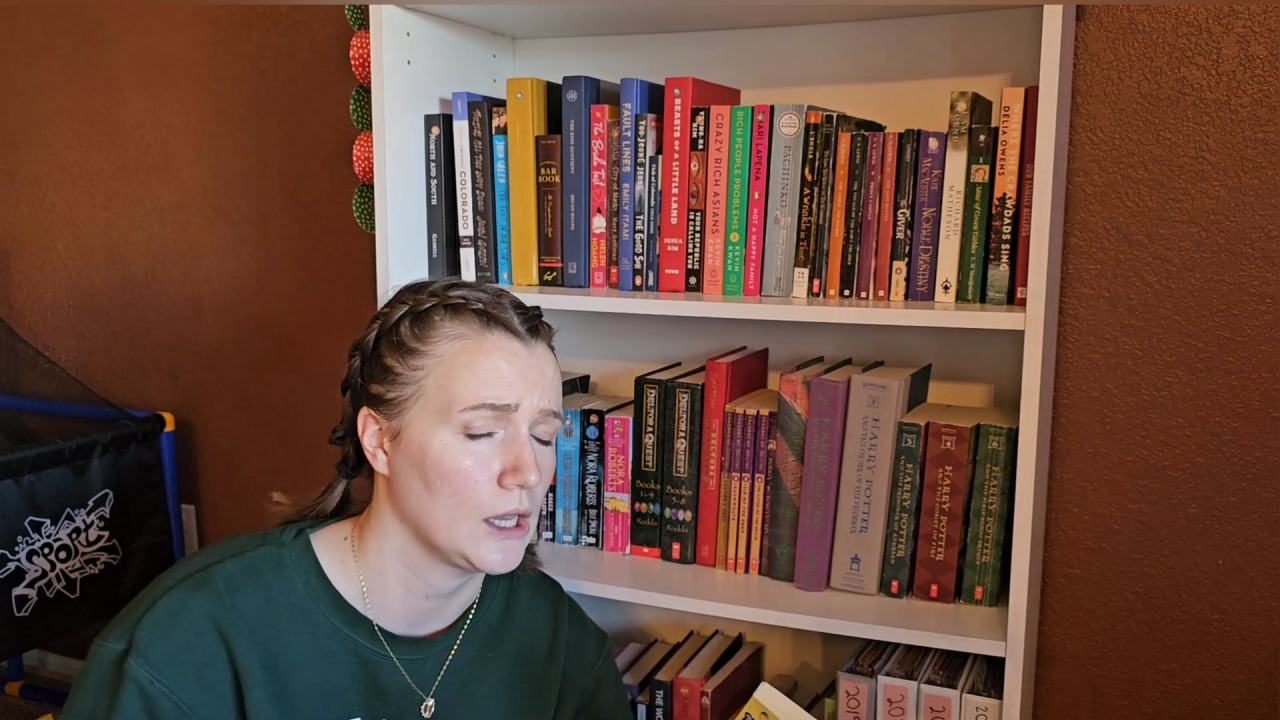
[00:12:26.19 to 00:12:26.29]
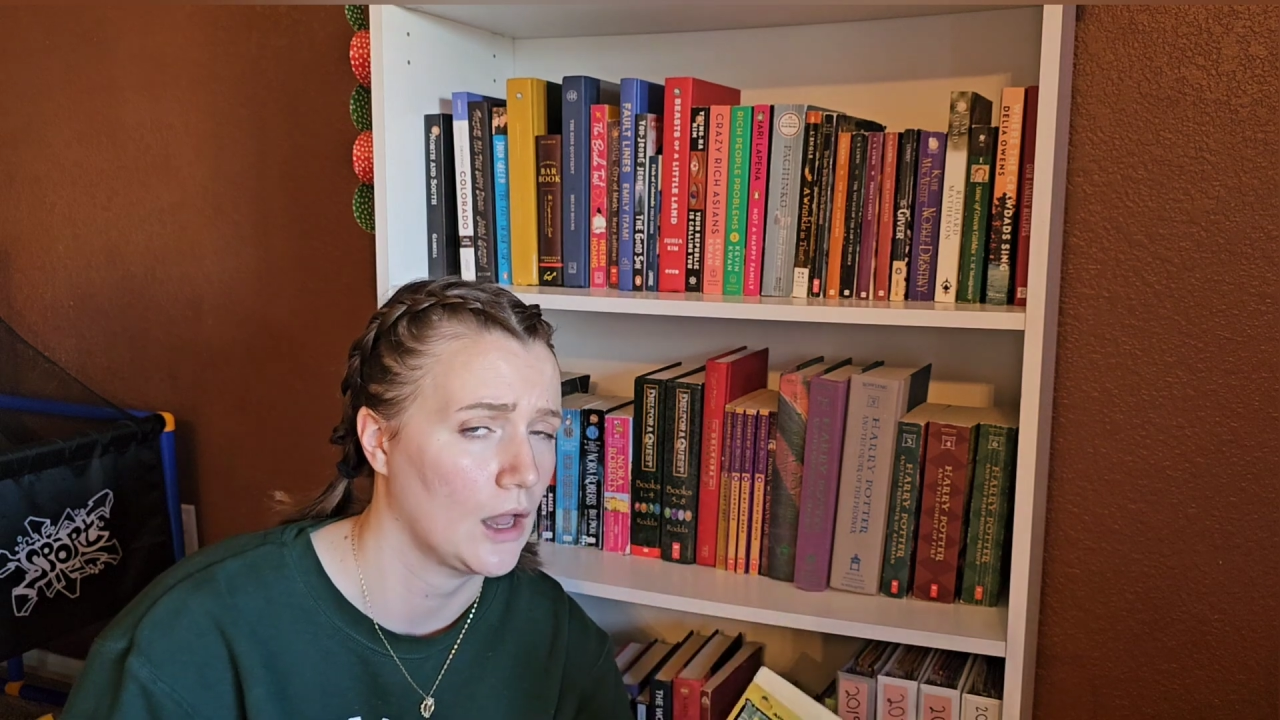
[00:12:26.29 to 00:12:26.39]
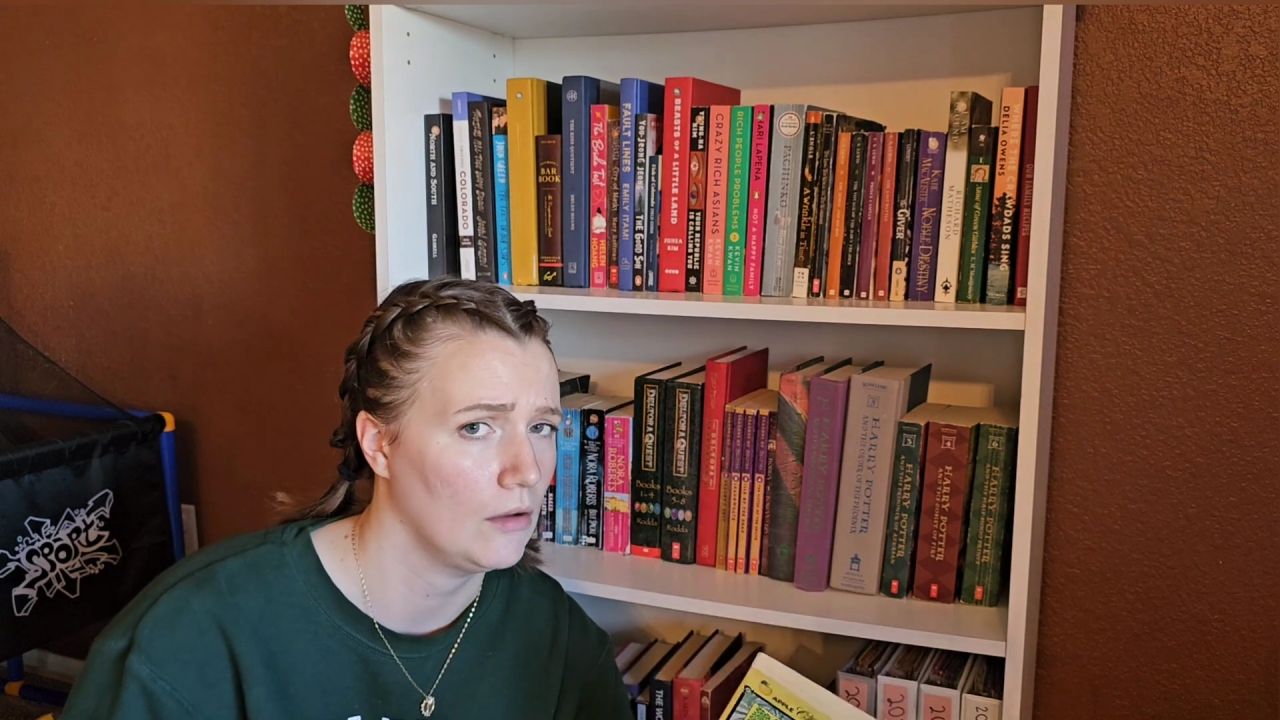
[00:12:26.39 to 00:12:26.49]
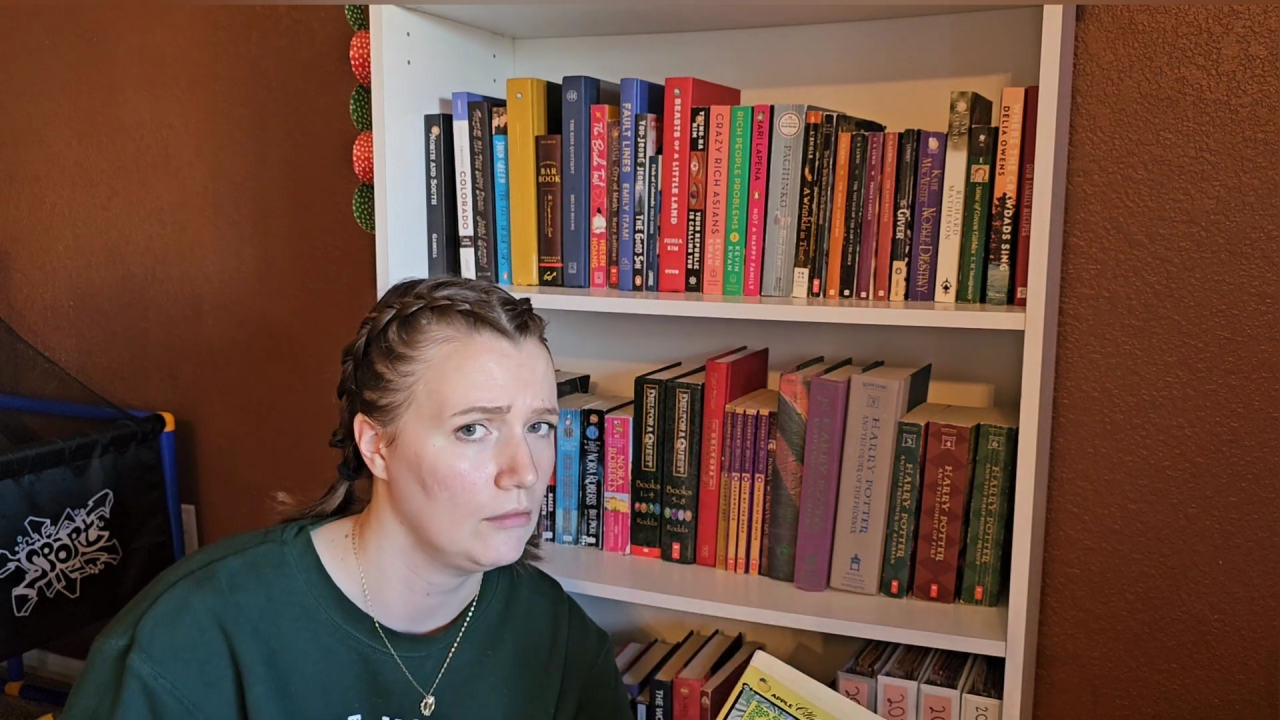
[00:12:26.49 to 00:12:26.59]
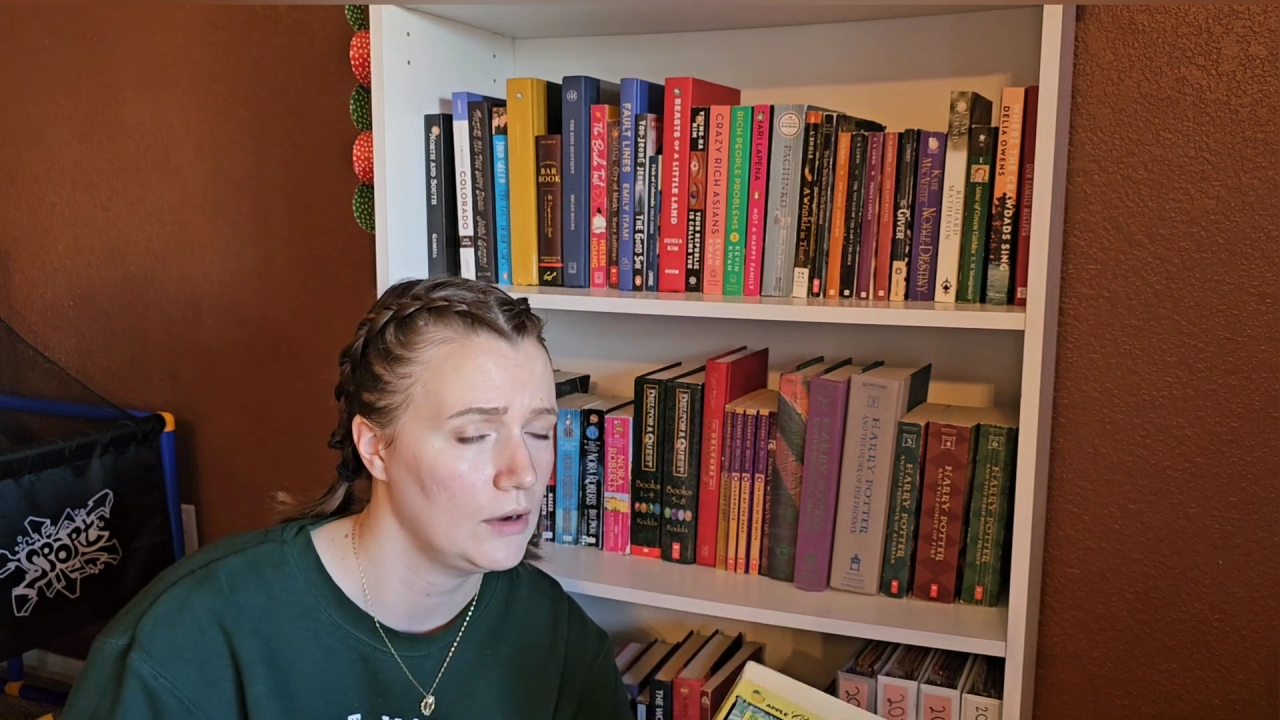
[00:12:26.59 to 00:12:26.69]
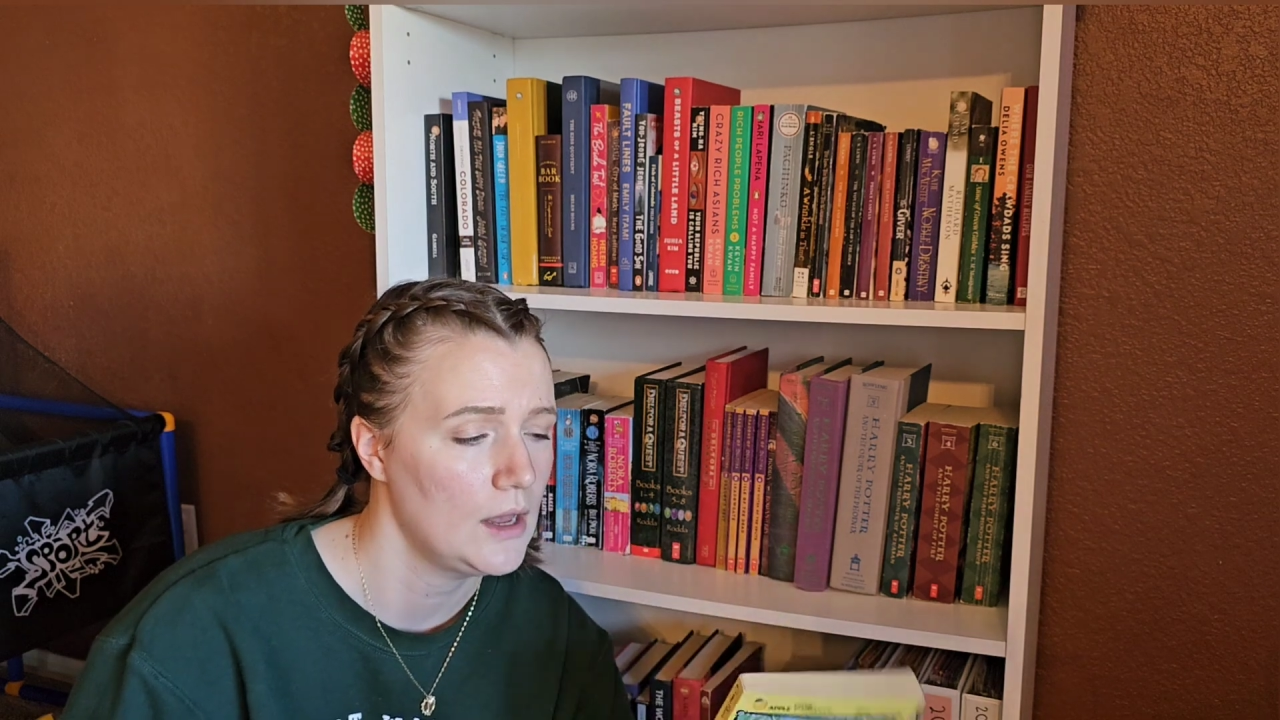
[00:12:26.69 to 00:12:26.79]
out.